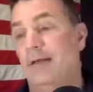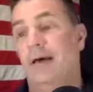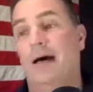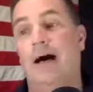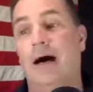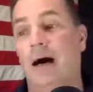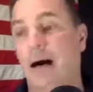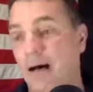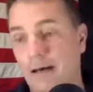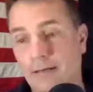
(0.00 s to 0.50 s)

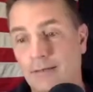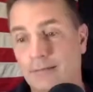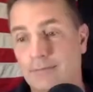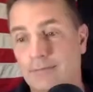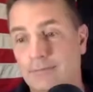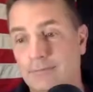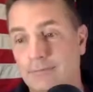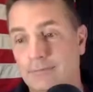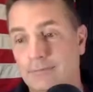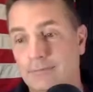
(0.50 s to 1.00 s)
Uh,
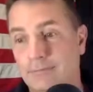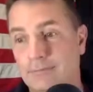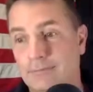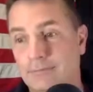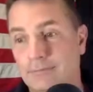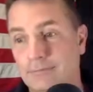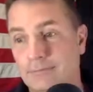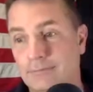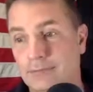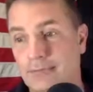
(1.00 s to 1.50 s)

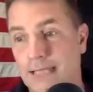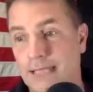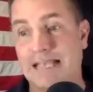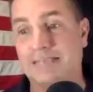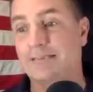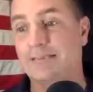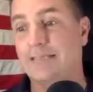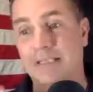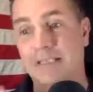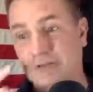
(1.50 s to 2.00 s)

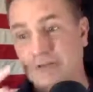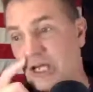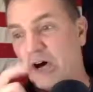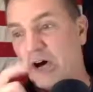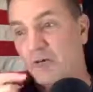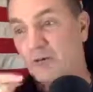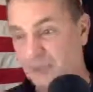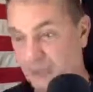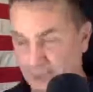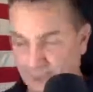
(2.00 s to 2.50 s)
last I
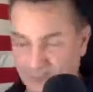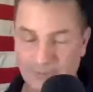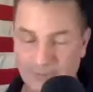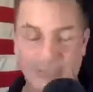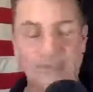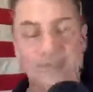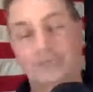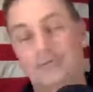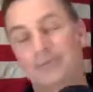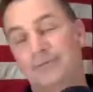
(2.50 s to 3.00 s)
saw was he
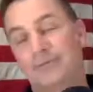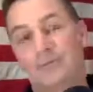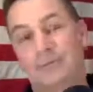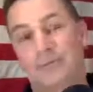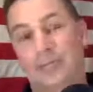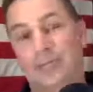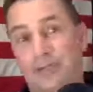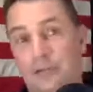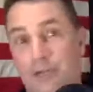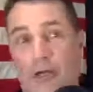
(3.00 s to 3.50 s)
his,
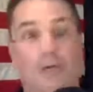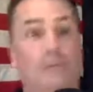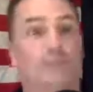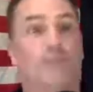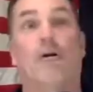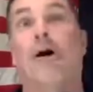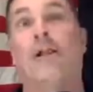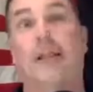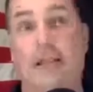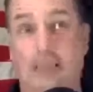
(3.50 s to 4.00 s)
he started
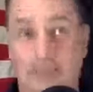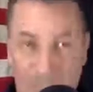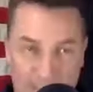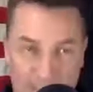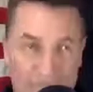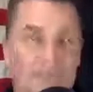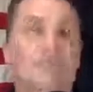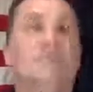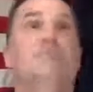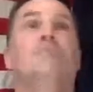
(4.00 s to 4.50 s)
running and
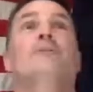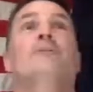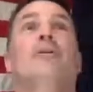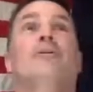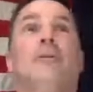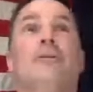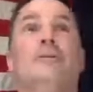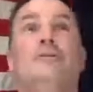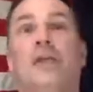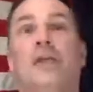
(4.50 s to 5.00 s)
then you know
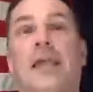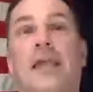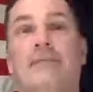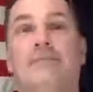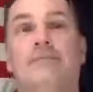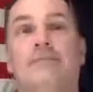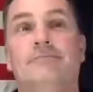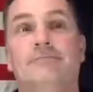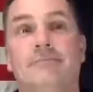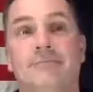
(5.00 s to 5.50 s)
the
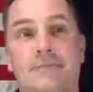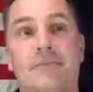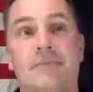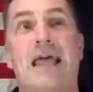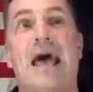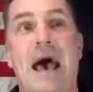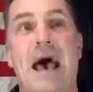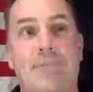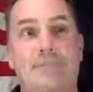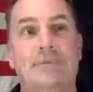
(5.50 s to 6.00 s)
chain
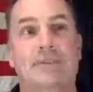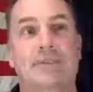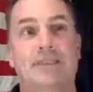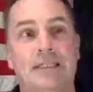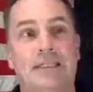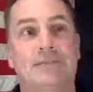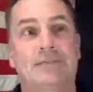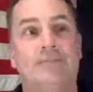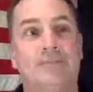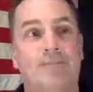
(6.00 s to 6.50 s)
snaps and
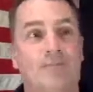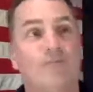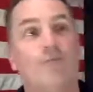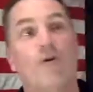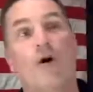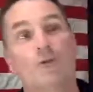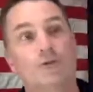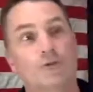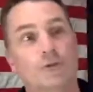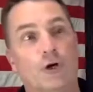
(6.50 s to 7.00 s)
he
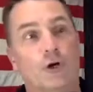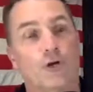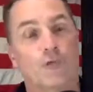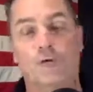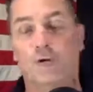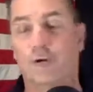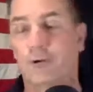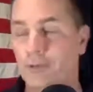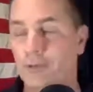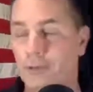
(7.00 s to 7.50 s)
falls
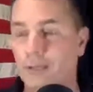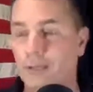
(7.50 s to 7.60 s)
over.